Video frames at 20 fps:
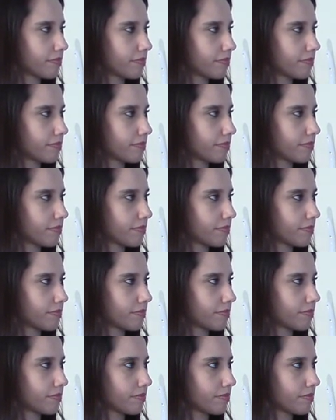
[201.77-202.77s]

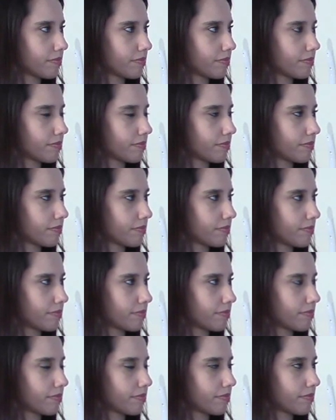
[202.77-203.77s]

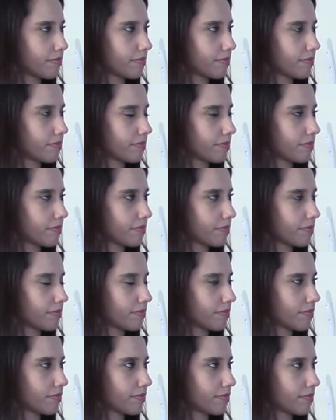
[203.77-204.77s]

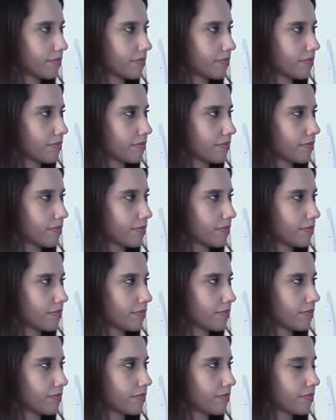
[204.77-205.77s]

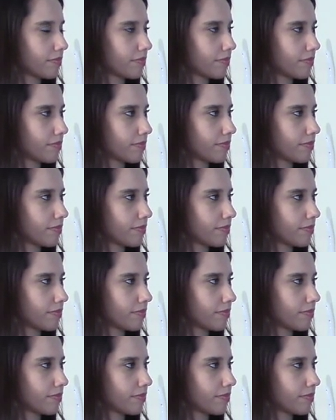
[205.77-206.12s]
(silent)